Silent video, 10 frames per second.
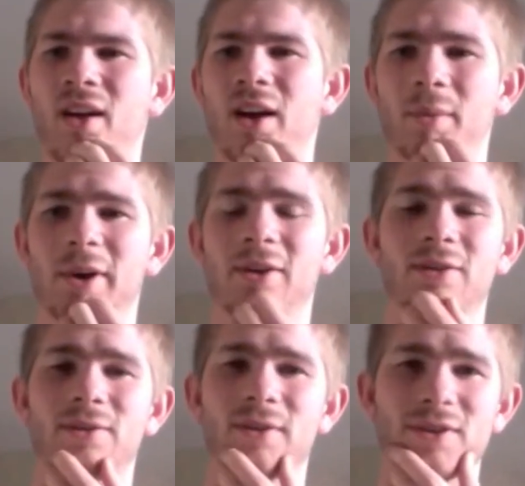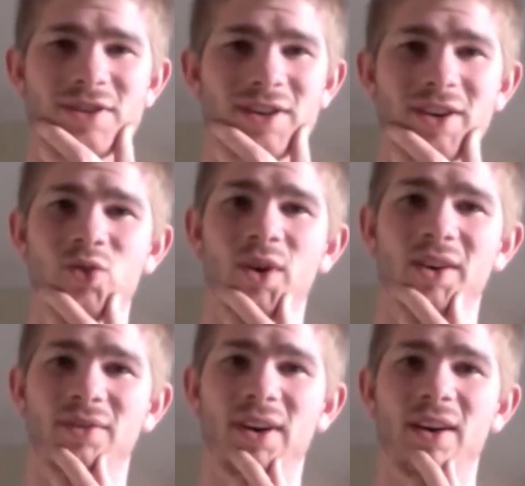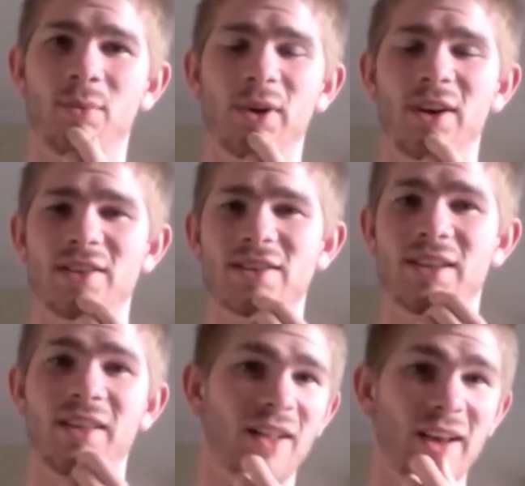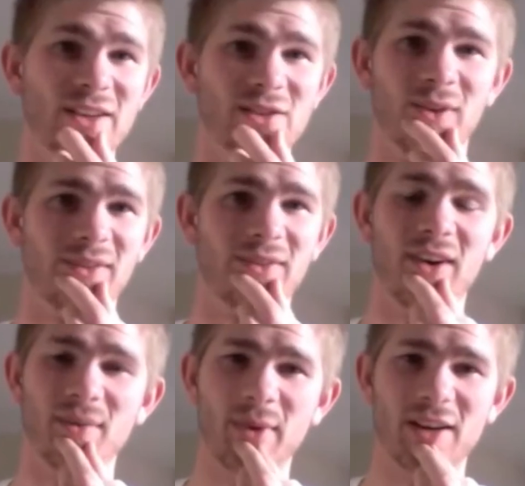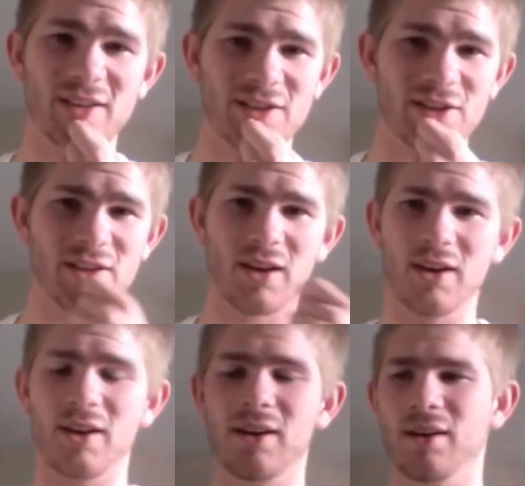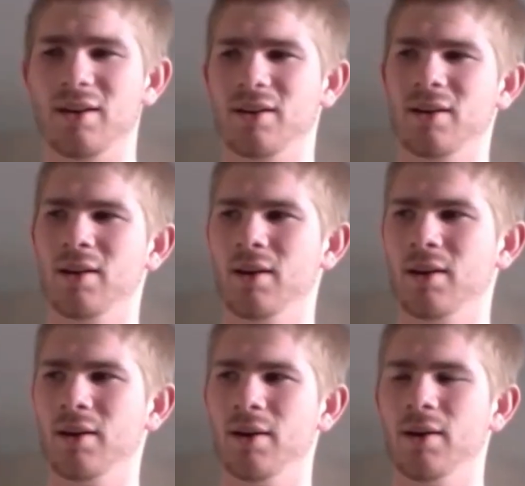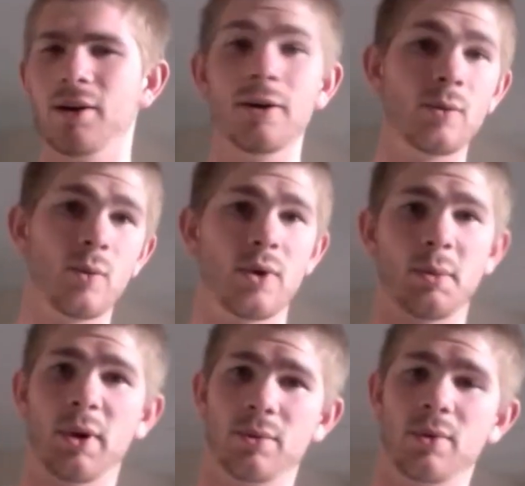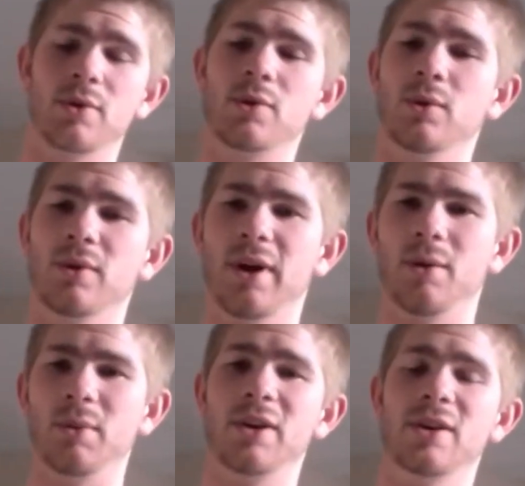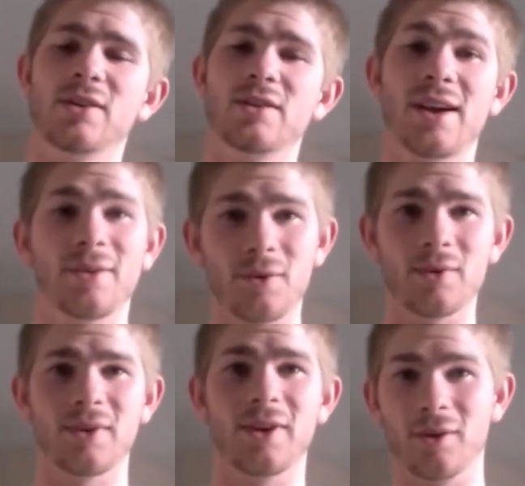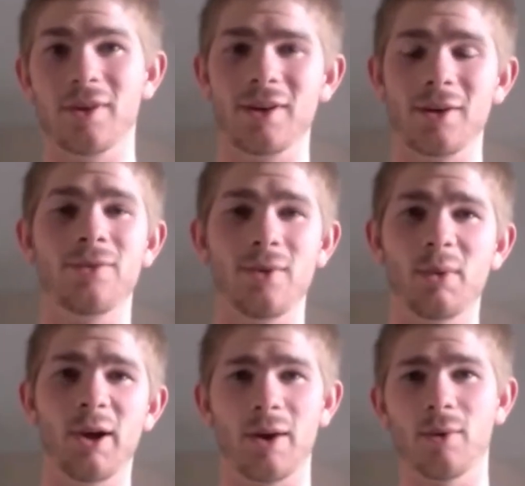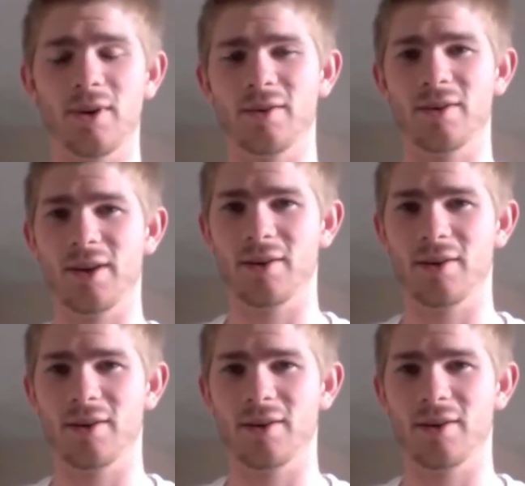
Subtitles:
I might do the first, like, 25 minutes and then the last 25 minutes, just kind of get a good warm-up, good cool-down, because I literally did a full-body workout today.